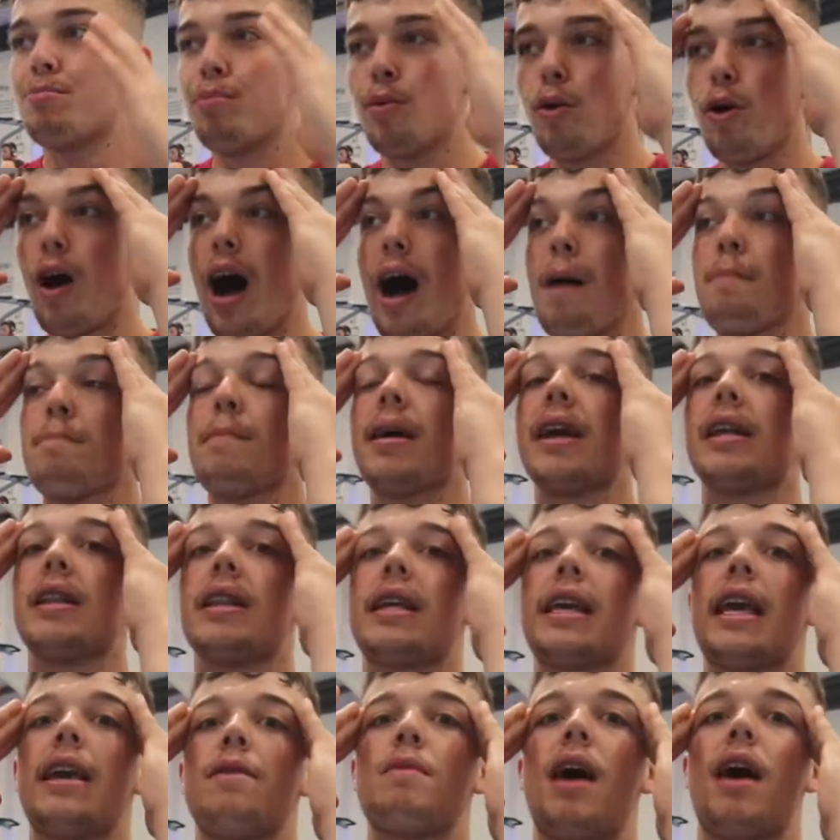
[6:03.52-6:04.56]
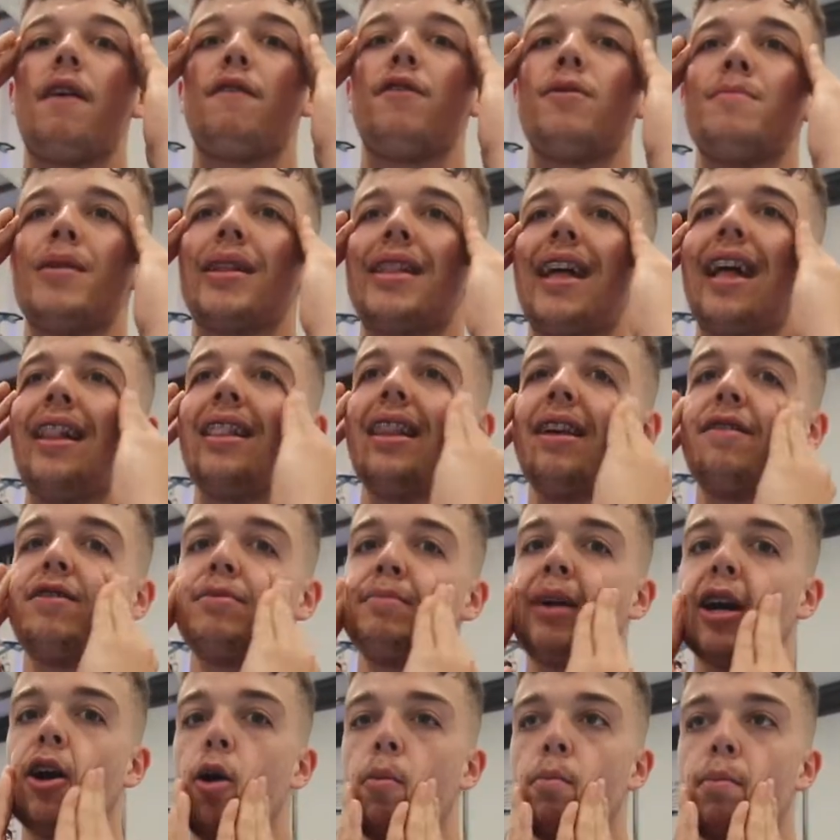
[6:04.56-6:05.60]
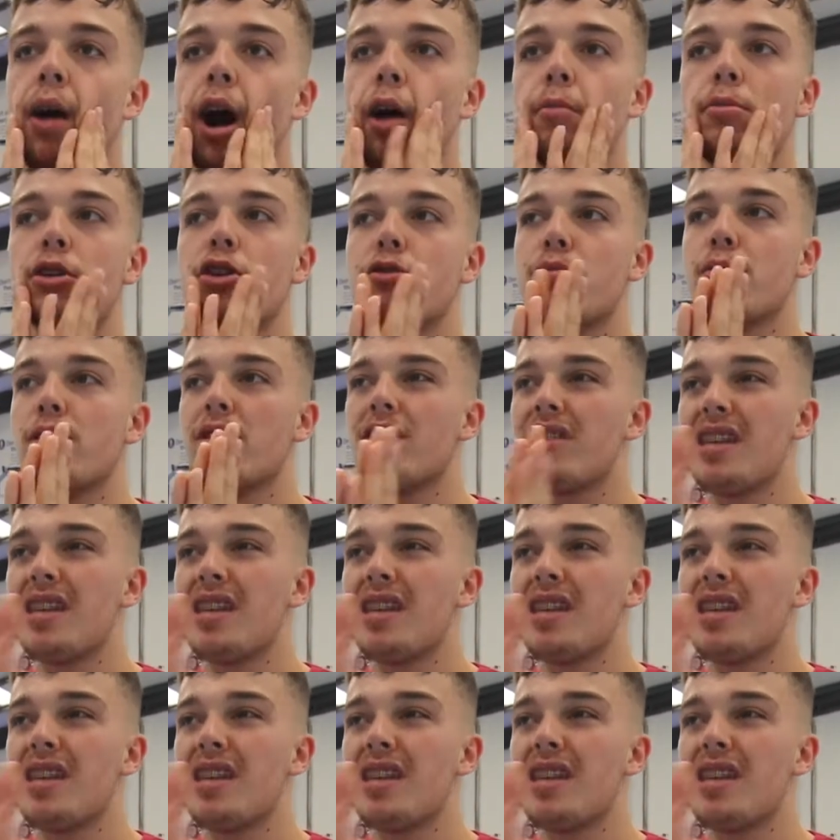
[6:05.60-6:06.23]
but I mainly keep that for my deadlifts and my compound movement.